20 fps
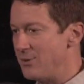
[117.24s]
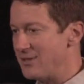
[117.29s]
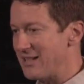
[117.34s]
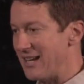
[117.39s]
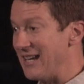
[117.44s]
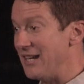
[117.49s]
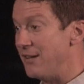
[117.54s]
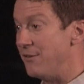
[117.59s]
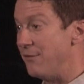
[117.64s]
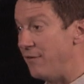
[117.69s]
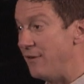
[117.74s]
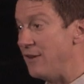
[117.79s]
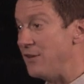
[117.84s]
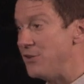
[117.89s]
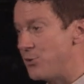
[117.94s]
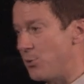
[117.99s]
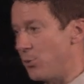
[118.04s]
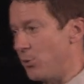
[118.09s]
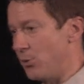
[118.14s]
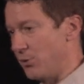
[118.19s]
as
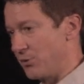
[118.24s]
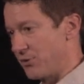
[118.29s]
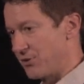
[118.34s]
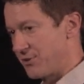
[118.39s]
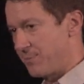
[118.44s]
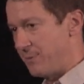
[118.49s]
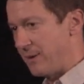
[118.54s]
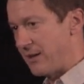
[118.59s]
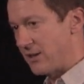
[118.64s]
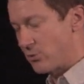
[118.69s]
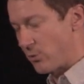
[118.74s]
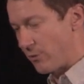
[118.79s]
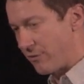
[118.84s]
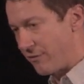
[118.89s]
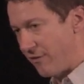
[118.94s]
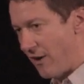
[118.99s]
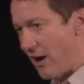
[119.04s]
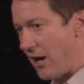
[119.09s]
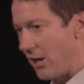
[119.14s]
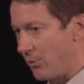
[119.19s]
individuals, because we're
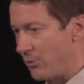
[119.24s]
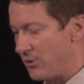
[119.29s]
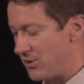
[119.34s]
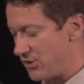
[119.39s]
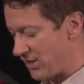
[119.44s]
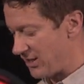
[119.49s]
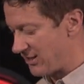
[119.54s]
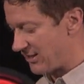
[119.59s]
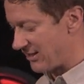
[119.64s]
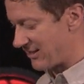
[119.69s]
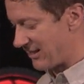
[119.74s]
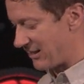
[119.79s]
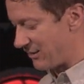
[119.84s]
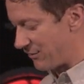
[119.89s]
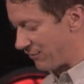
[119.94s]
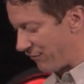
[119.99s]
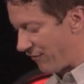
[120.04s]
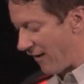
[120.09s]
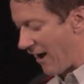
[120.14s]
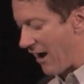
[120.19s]
following Jesus, is
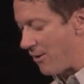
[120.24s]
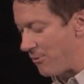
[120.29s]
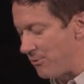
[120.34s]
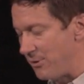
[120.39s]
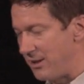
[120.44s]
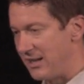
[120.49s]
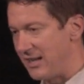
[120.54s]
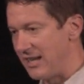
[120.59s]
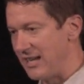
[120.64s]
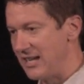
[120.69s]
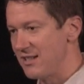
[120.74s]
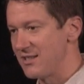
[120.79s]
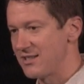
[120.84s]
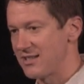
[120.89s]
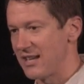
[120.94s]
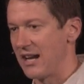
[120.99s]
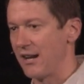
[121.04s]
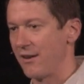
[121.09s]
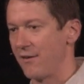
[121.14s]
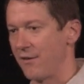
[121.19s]
founded
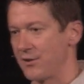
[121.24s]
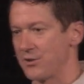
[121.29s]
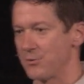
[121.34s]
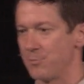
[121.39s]
inside of this